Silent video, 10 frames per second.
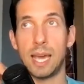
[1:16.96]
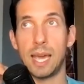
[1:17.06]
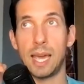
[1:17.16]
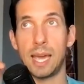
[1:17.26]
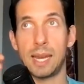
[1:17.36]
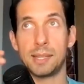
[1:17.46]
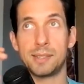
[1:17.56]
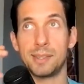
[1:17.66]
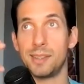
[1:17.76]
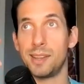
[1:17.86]
And
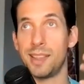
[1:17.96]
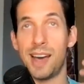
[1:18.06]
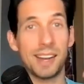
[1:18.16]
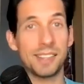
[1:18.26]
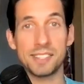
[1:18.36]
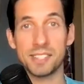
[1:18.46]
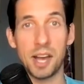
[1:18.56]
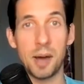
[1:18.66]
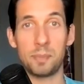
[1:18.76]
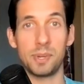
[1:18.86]
a lot of these
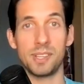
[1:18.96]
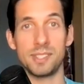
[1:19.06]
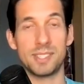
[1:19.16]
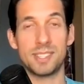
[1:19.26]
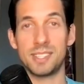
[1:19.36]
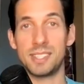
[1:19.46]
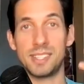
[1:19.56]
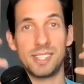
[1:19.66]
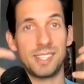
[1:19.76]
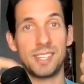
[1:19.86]
companies,
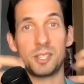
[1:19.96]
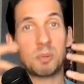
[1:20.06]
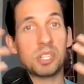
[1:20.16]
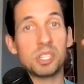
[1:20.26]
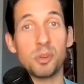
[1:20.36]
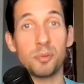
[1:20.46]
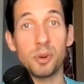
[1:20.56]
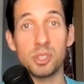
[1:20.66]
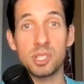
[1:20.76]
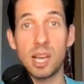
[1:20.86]
you know, especially your
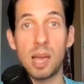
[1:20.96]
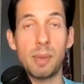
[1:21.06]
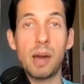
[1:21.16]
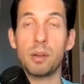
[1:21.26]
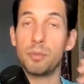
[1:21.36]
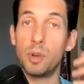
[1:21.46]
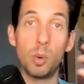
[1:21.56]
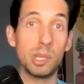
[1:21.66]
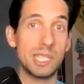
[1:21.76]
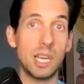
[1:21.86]
first time out, if no
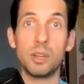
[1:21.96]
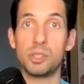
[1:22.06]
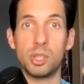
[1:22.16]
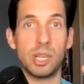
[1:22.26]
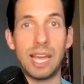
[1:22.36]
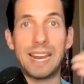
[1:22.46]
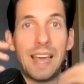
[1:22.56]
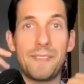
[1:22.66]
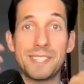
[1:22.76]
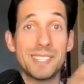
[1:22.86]
one tells you, like, and
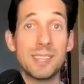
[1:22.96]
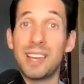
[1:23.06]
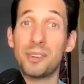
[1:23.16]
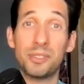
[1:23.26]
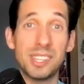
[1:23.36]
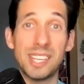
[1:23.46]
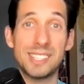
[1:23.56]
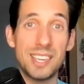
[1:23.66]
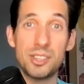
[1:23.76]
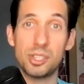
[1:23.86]
this is something I don't think they
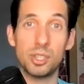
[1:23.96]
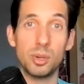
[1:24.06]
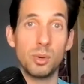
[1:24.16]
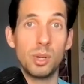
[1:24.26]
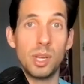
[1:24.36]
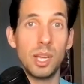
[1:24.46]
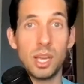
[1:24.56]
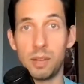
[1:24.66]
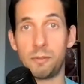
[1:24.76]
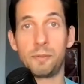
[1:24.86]
teach you
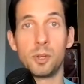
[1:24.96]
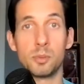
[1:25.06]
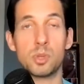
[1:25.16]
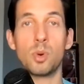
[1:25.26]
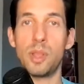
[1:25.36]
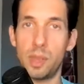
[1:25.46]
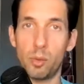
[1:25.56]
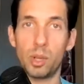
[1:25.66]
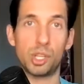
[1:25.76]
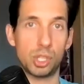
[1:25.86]
in film school, and they
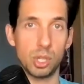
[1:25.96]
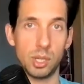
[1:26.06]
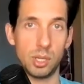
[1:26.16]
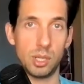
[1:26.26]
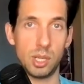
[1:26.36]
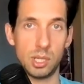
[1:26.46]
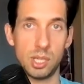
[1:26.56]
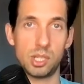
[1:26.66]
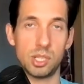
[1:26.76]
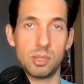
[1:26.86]
really should
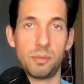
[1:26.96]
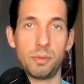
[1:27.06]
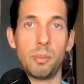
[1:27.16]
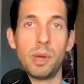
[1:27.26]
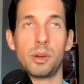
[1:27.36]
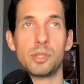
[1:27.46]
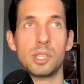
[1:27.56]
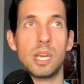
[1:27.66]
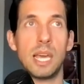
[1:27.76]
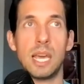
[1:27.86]
teach this to
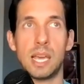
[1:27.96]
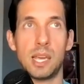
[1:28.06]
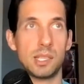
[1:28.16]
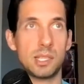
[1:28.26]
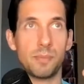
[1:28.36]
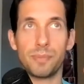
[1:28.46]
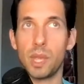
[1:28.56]
filmmakers, is,